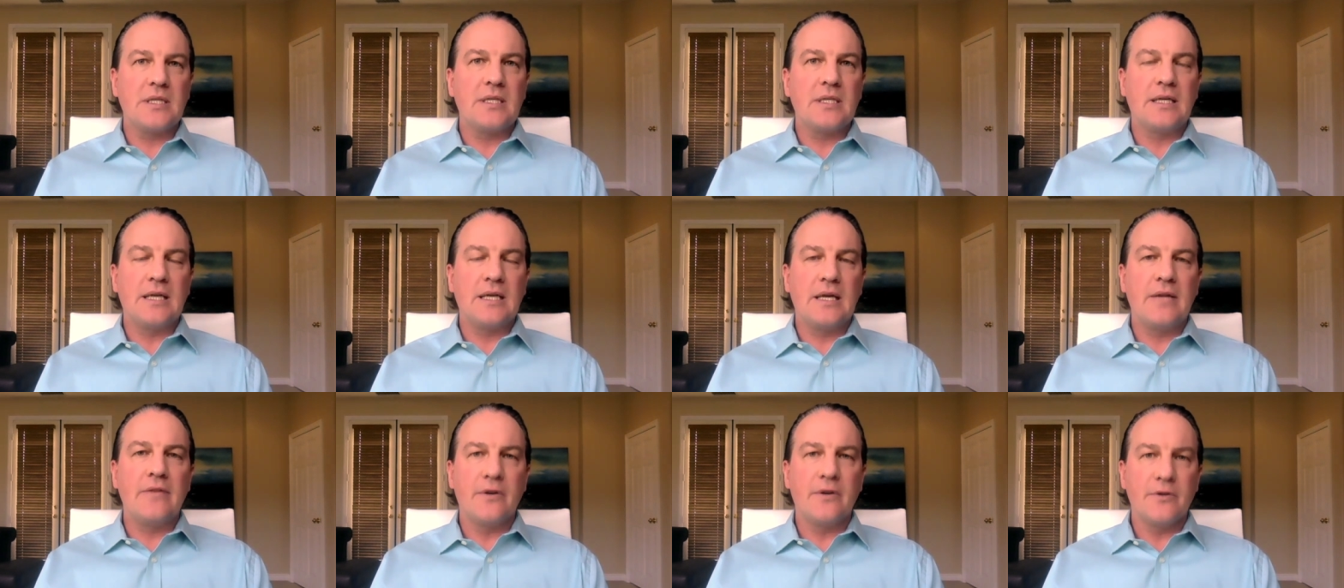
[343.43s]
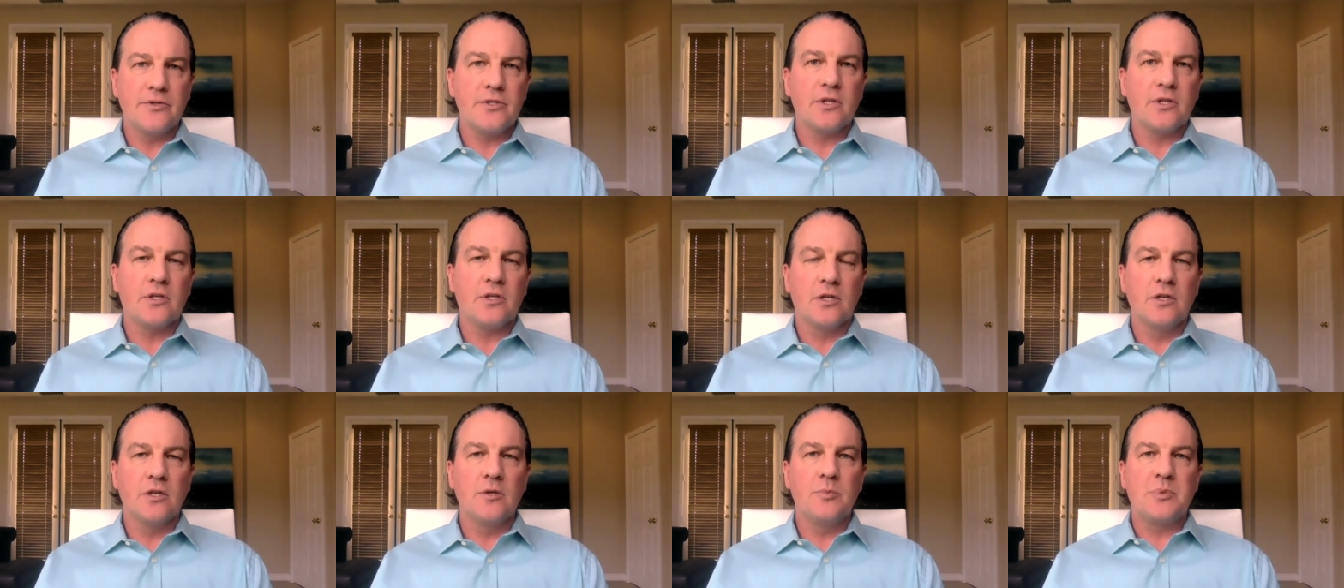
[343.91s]
And again,
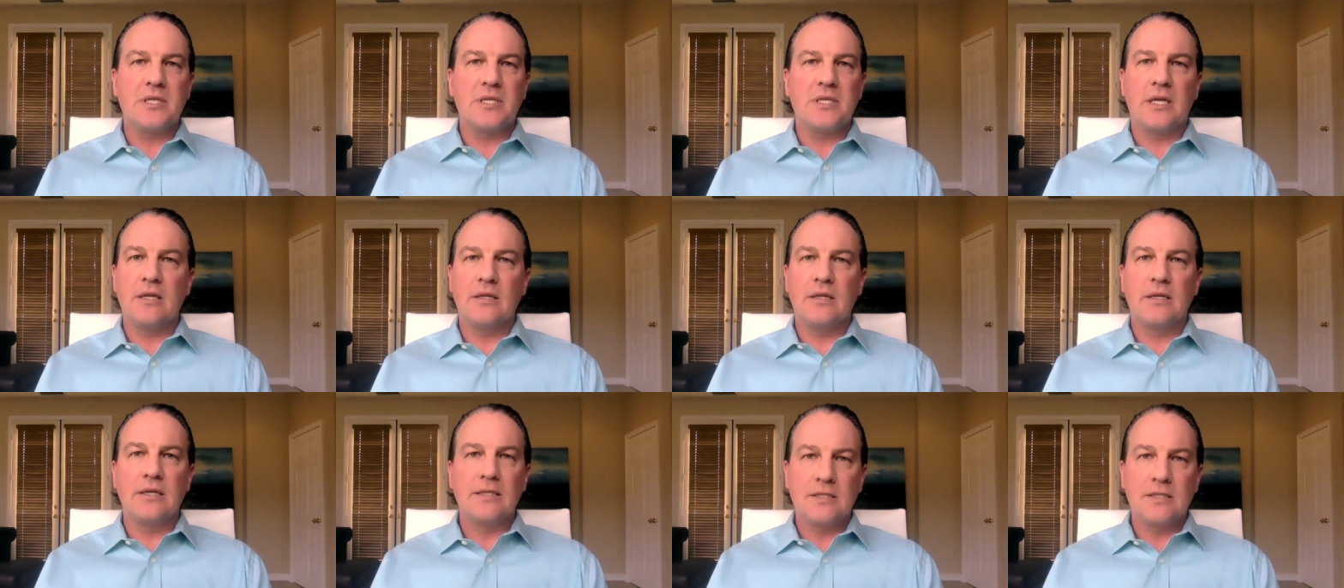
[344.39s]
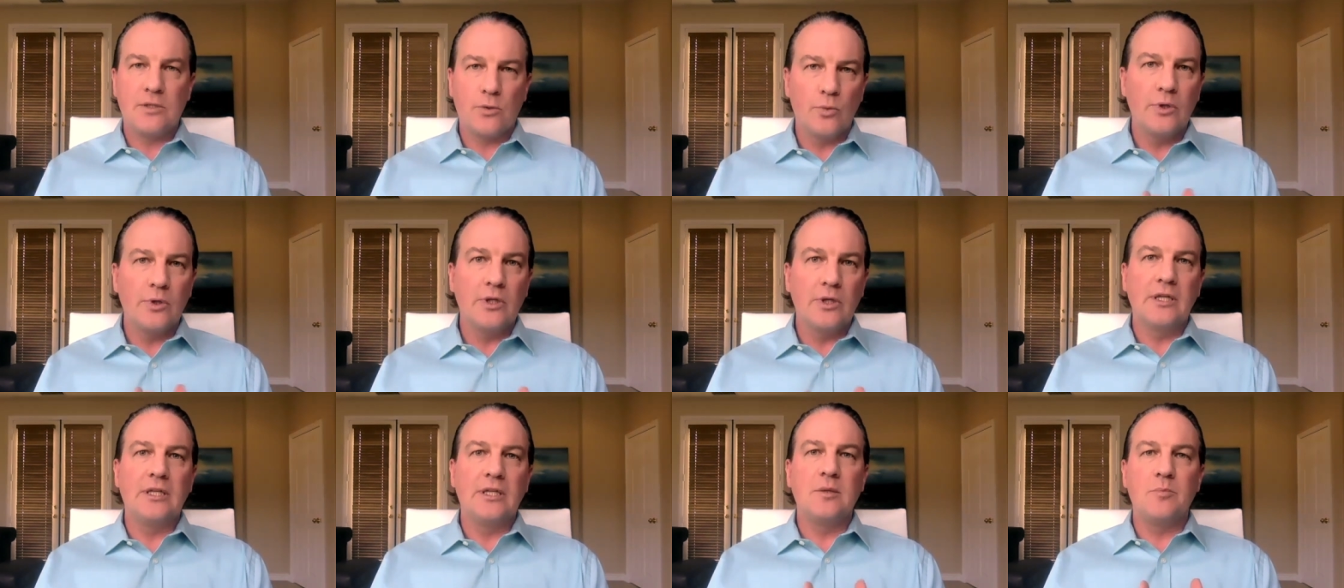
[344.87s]
those are groups that I think it's
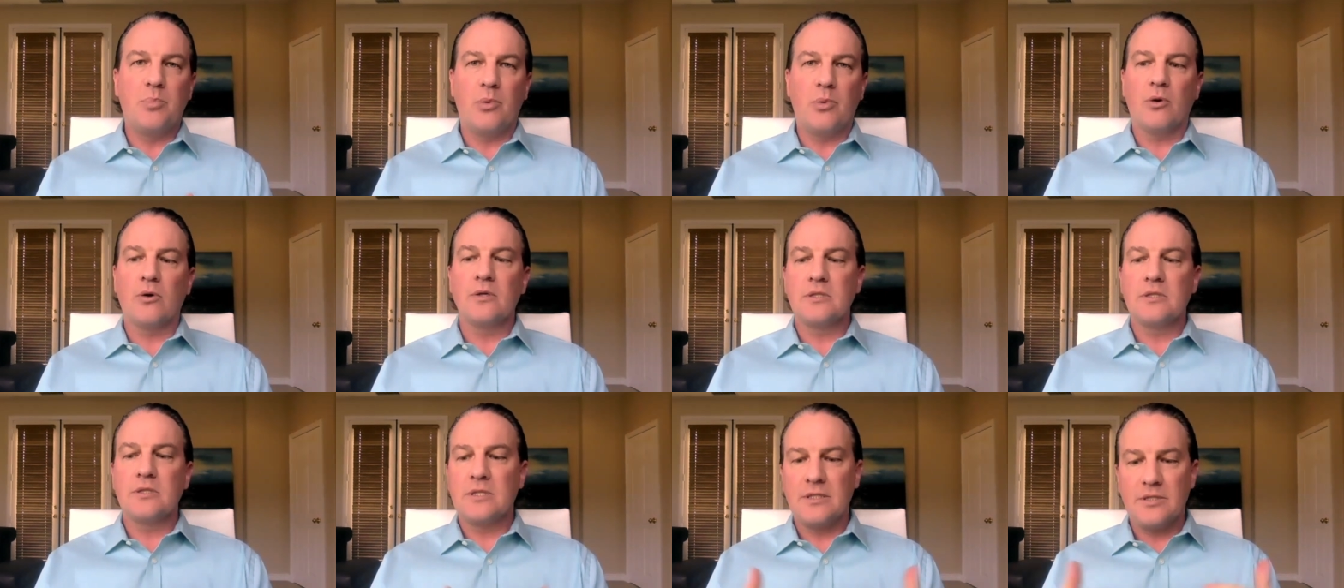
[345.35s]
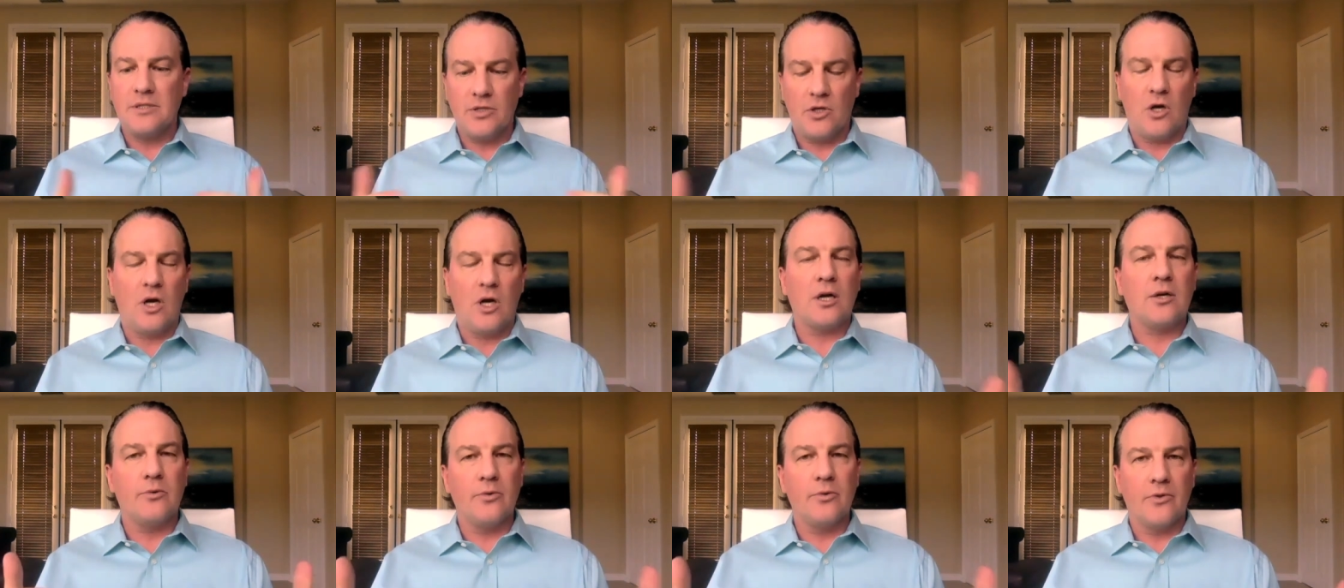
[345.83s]
really important to
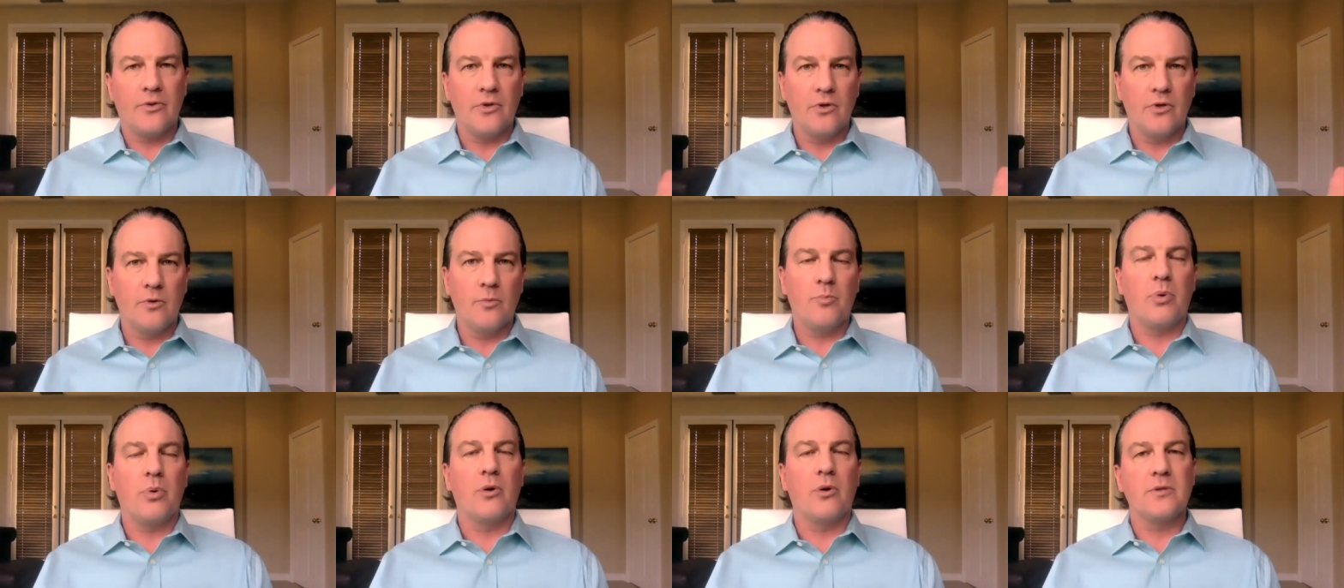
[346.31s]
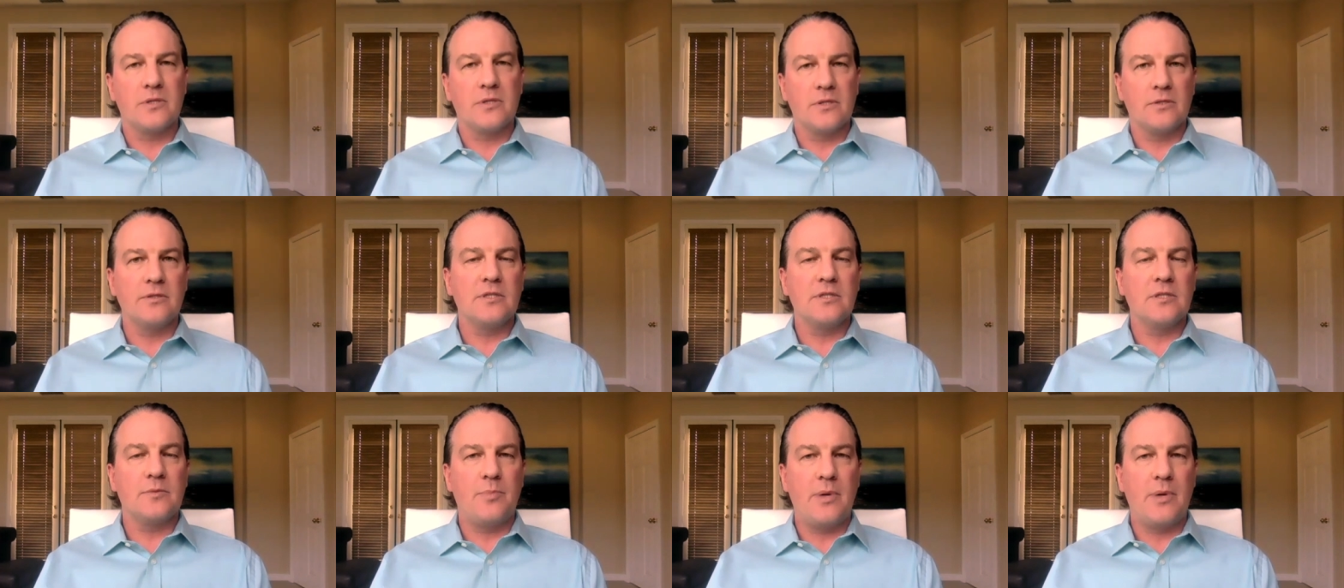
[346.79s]
talk with your
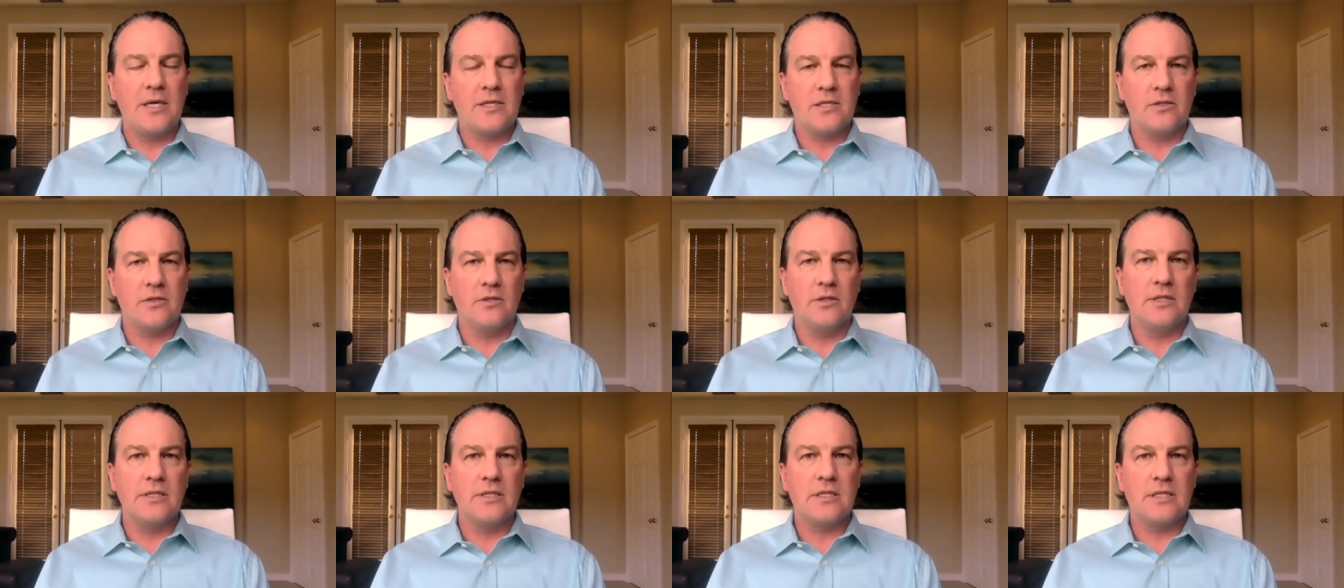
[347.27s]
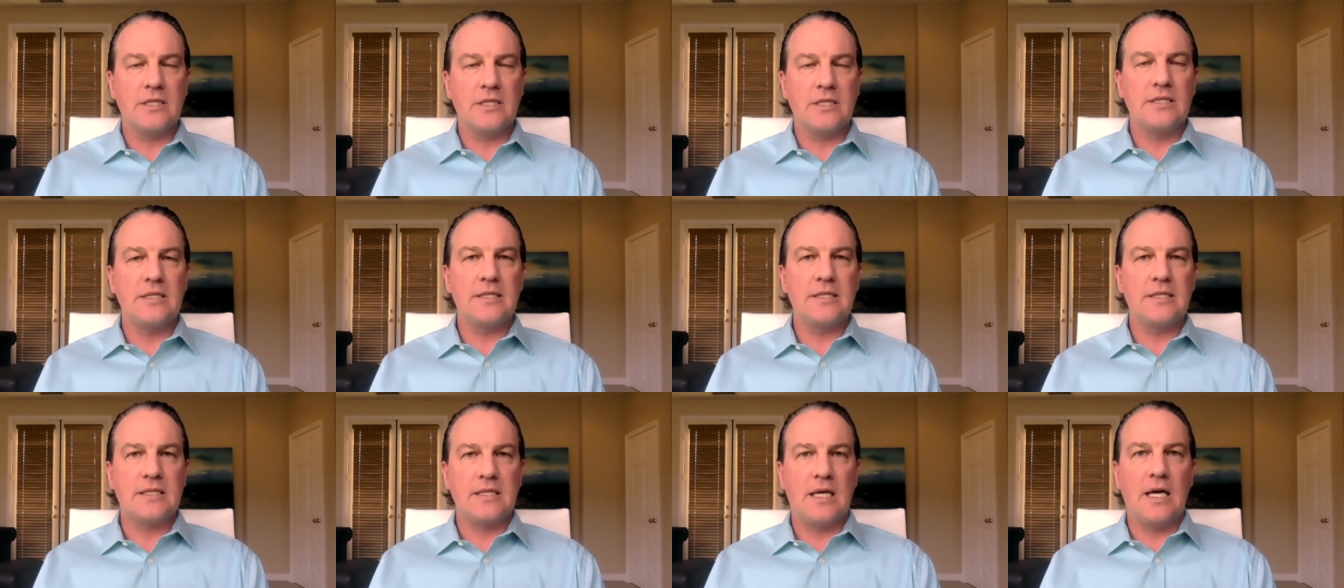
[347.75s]
personal specialists
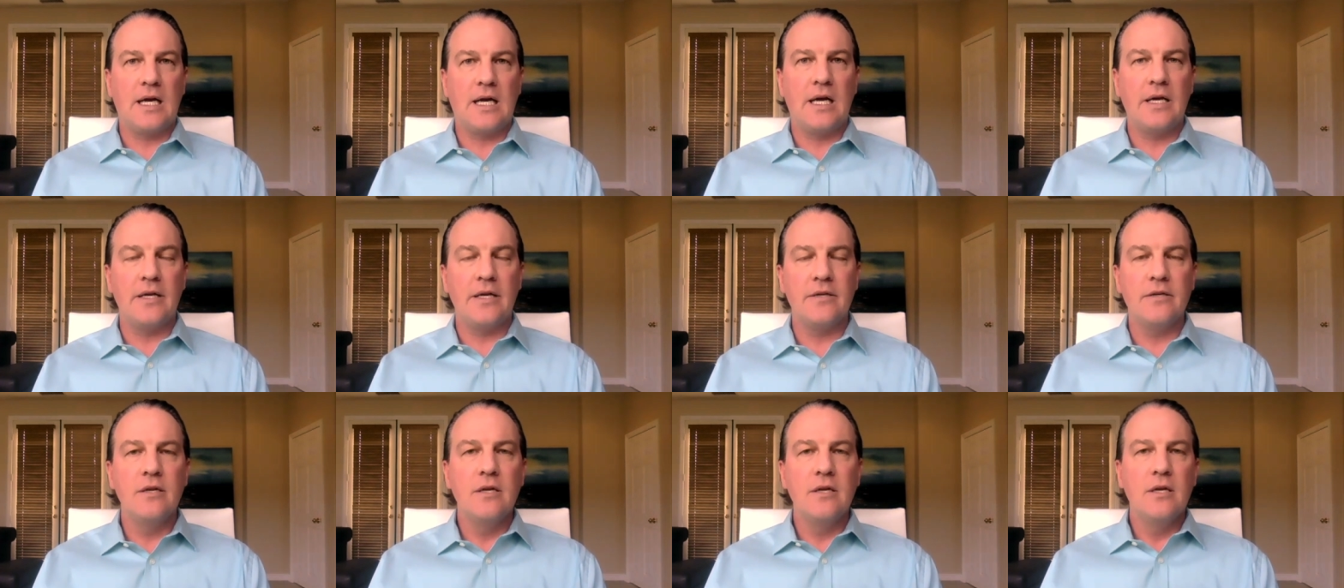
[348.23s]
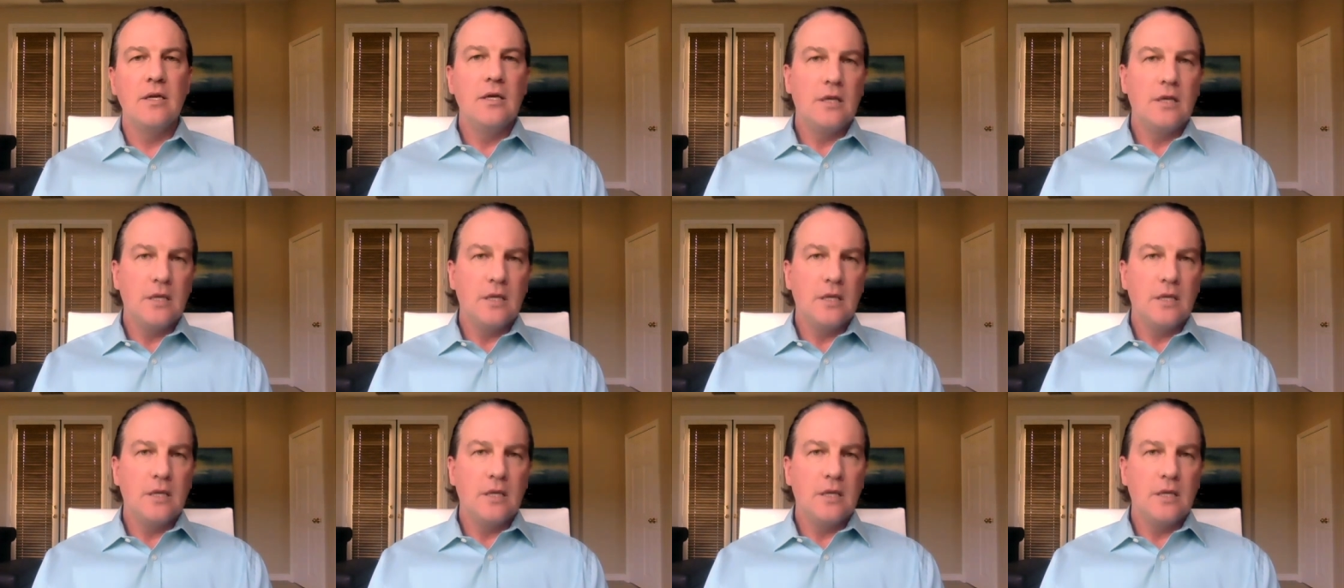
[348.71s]
and decide,